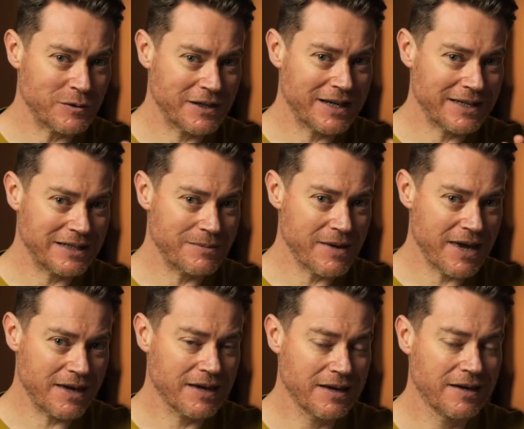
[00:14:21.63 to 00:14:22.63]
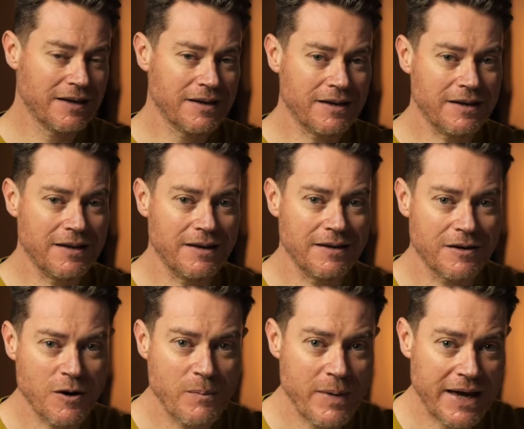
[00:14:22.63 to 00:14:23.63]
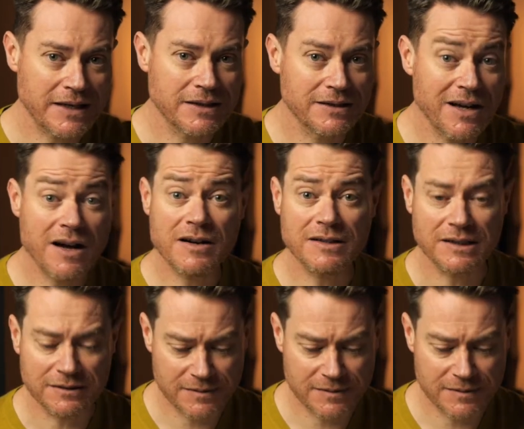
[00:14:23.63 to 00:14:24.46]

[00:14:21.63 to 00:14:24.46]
can actually make compaction harder.